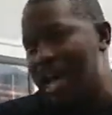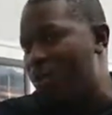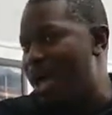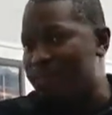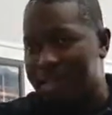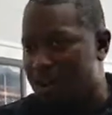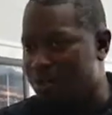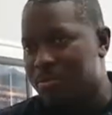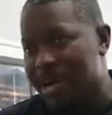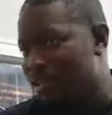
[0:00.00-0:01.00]
I don't have to help
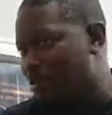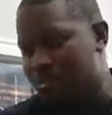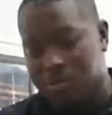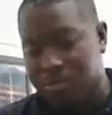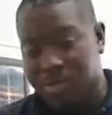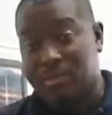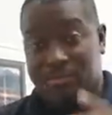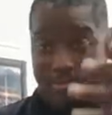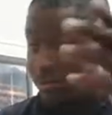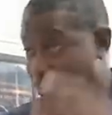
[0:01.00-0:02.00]
nobody do
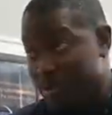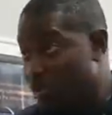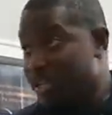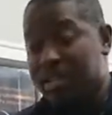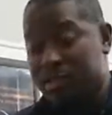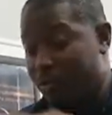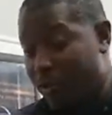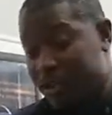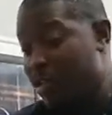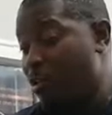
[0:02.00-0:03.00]
no music, no
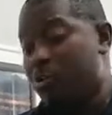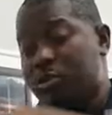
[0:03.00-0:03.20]
videos,